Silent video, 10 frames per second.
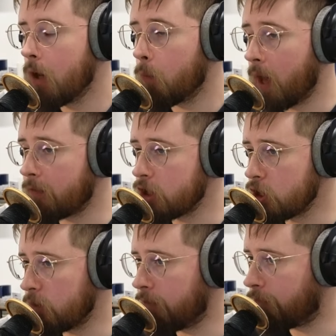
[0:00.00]
We have a
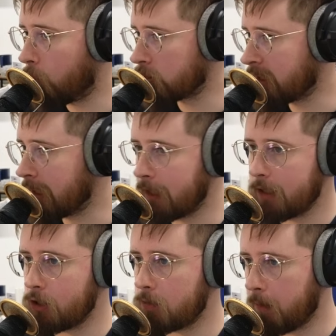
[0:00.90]
new
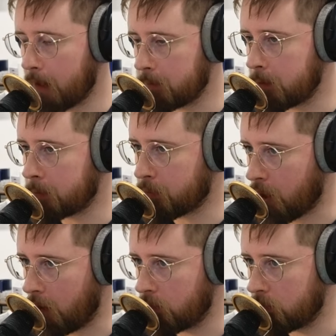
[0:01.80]
14-inch MacBook
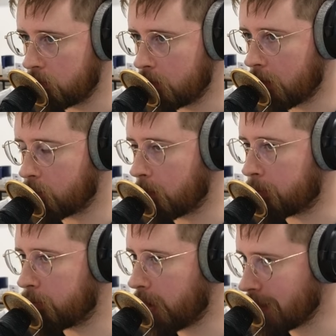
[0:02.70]
Pro that
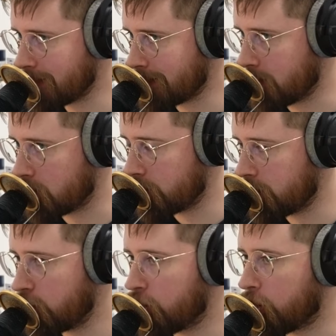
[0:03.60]

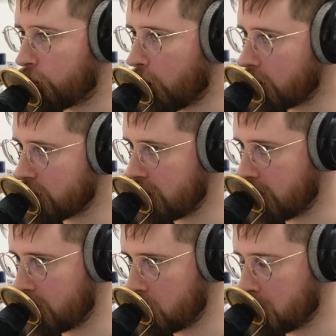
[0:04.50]
replaces the
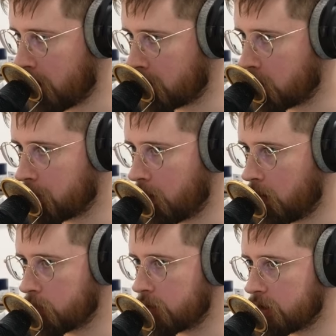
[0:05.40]
13-inch MacBook
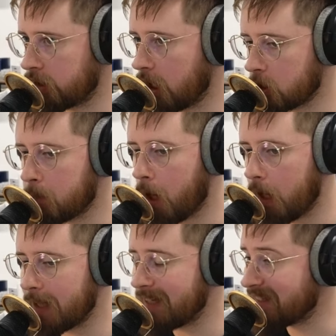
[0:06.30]
Pro. So the touch
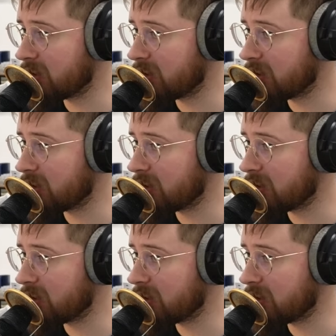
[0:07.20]
bar is